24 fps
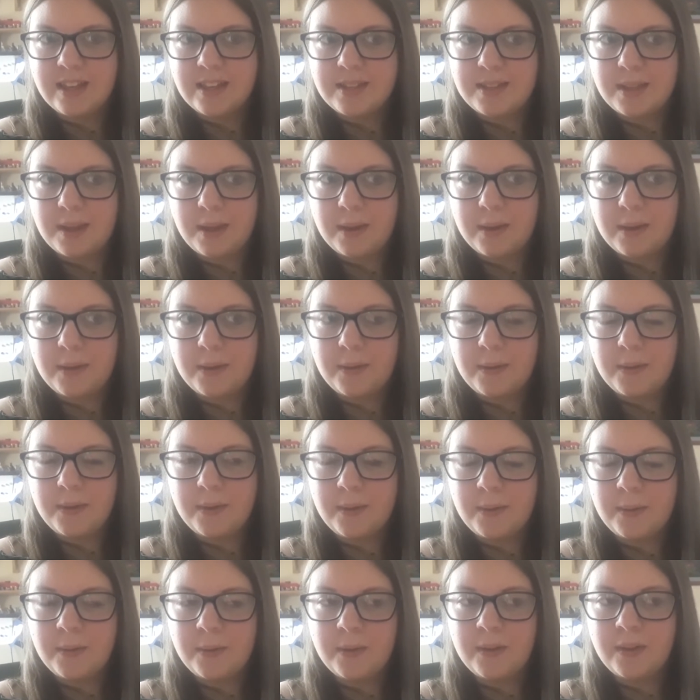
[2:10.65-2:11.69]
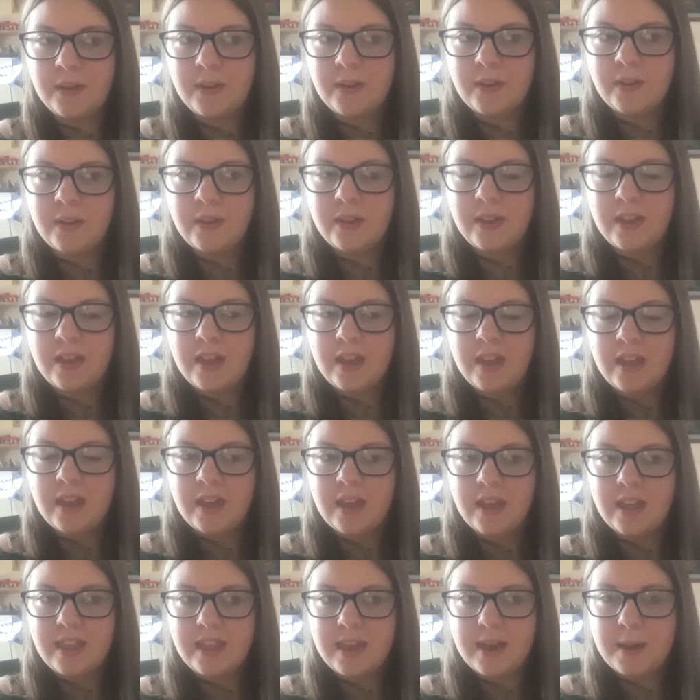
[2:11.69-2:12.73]
So,
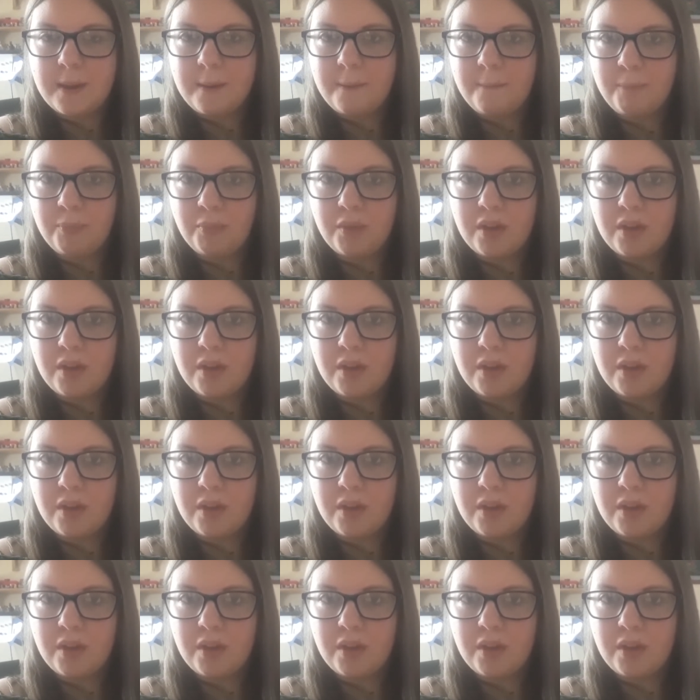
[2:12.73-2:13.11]
yeah.